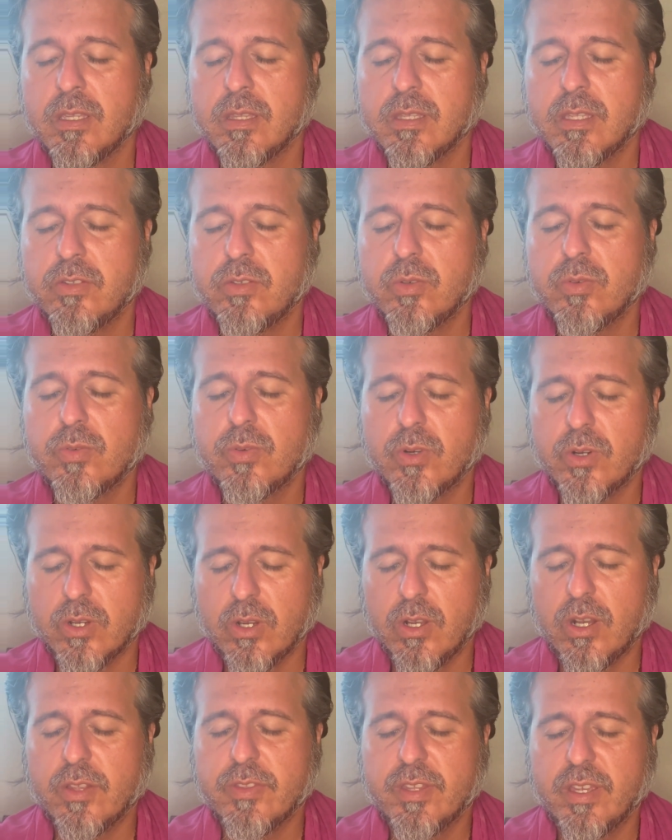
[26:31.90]
that you
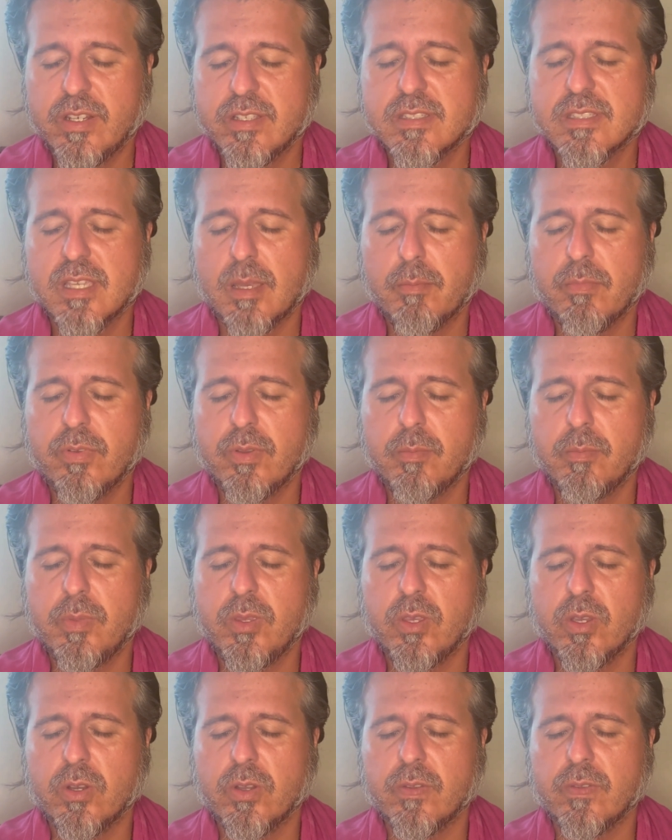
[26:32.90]
forgot there is something
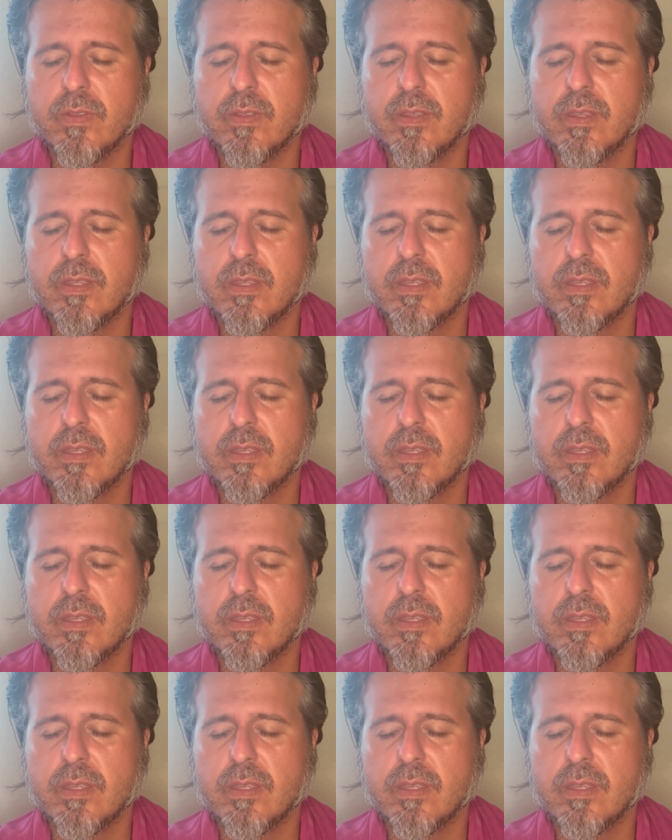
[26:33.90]
beyond